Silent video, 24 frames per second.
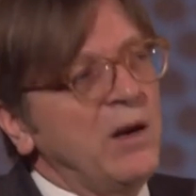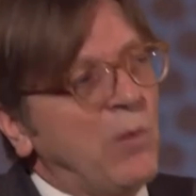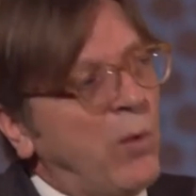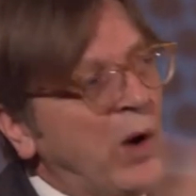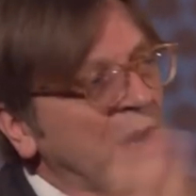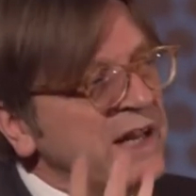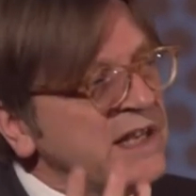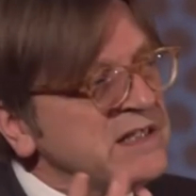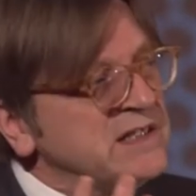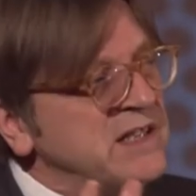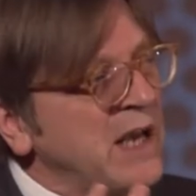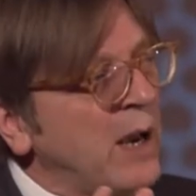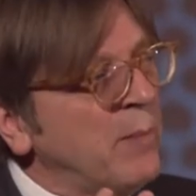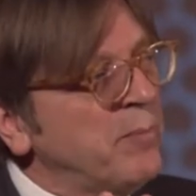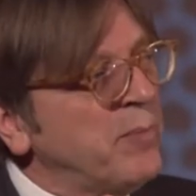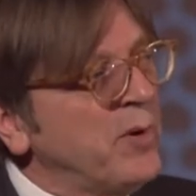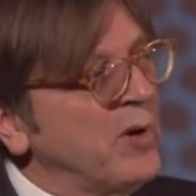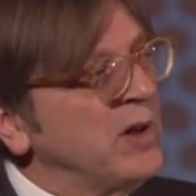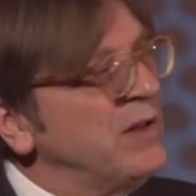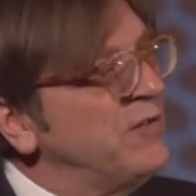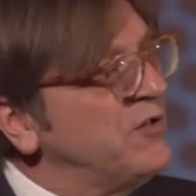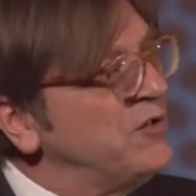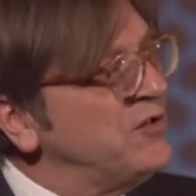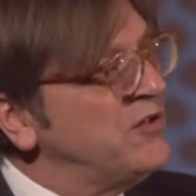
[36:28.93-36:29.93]
One
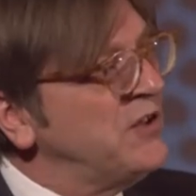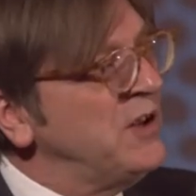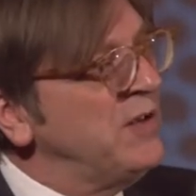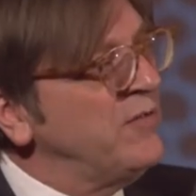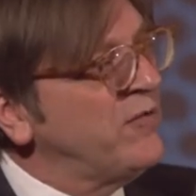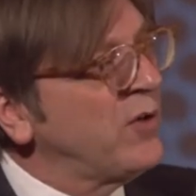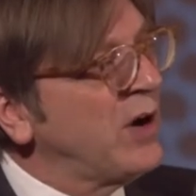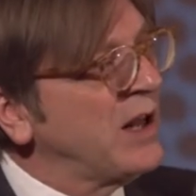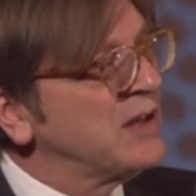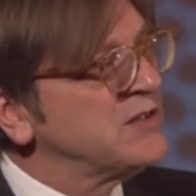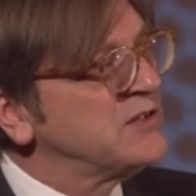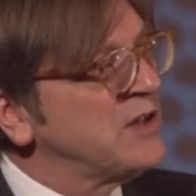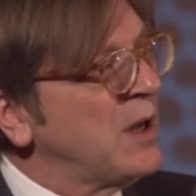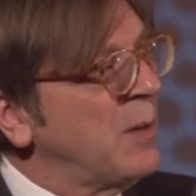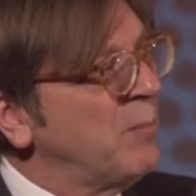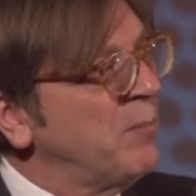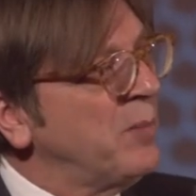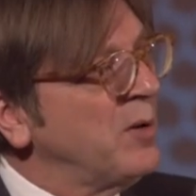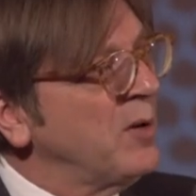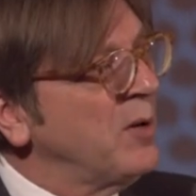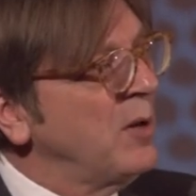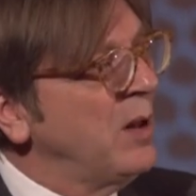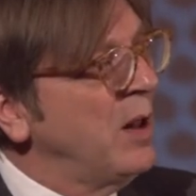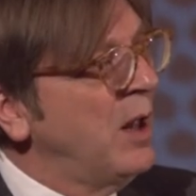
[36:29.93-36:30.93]
example, if you see, for
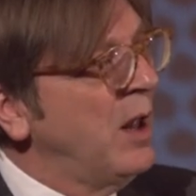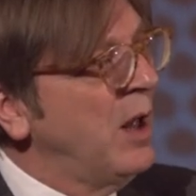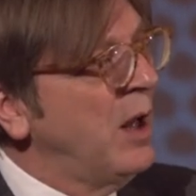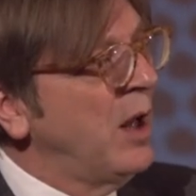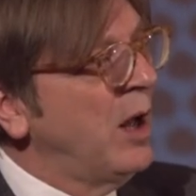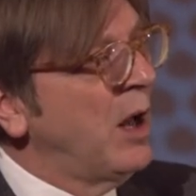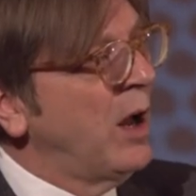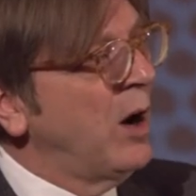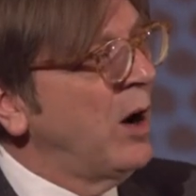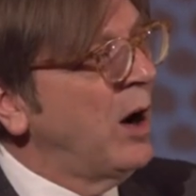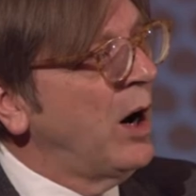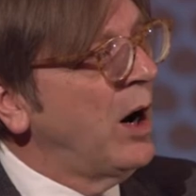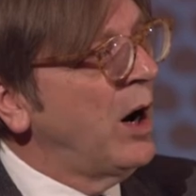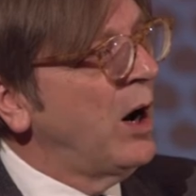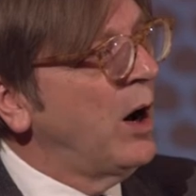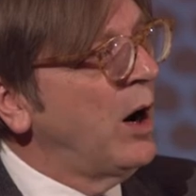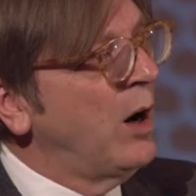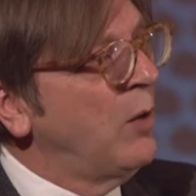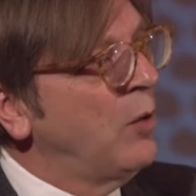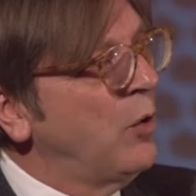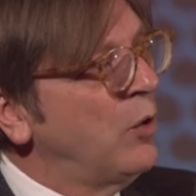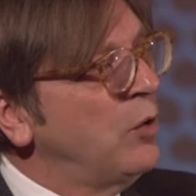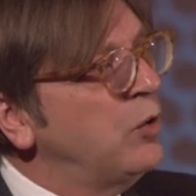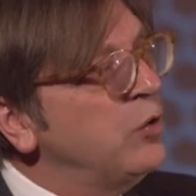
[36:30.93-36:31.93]
example,
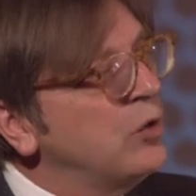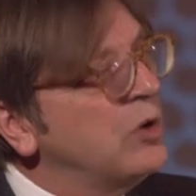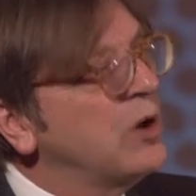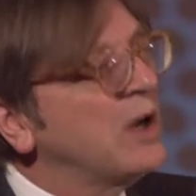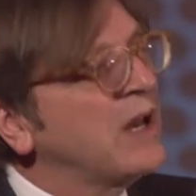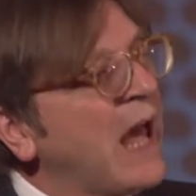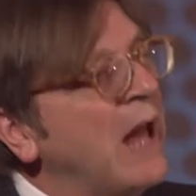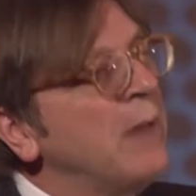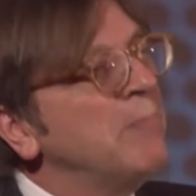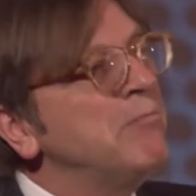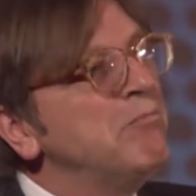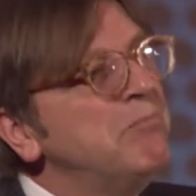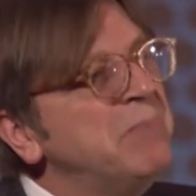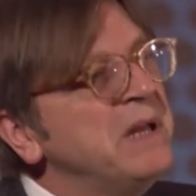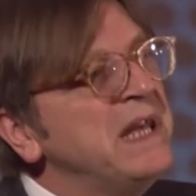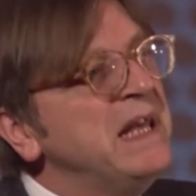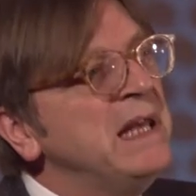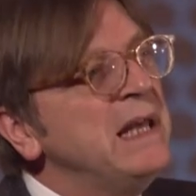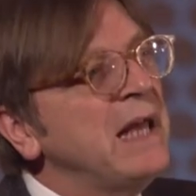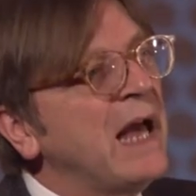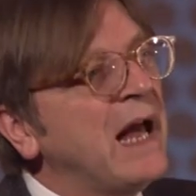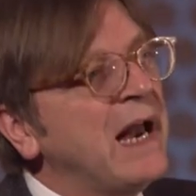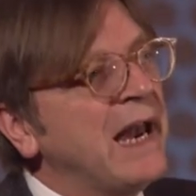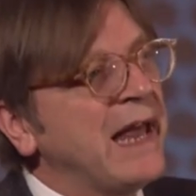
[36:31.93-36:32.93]
who can
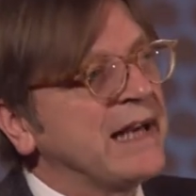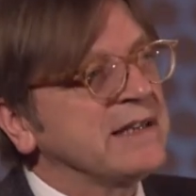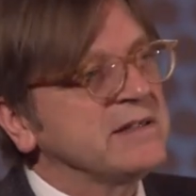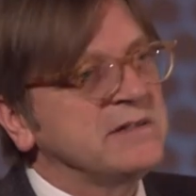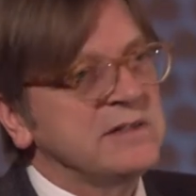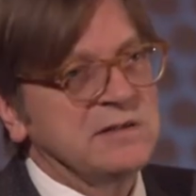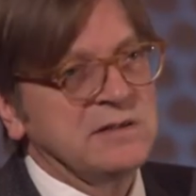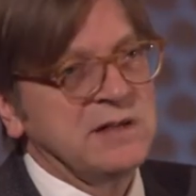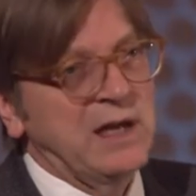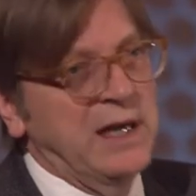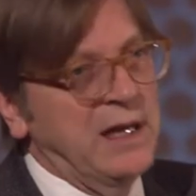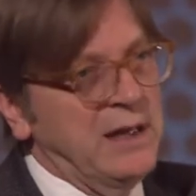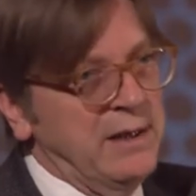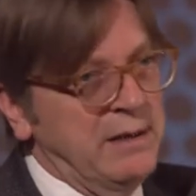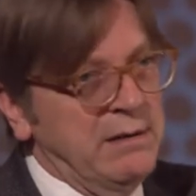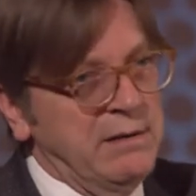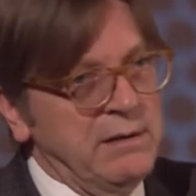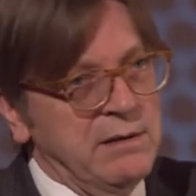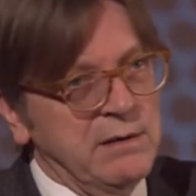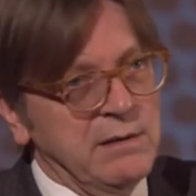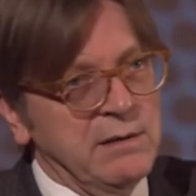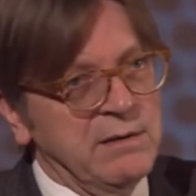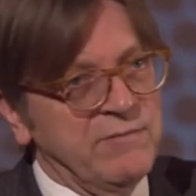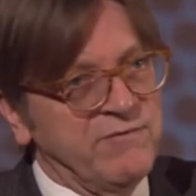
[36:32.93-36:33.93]
be elected
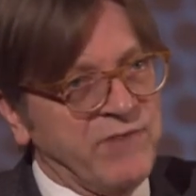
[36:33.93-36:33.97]
in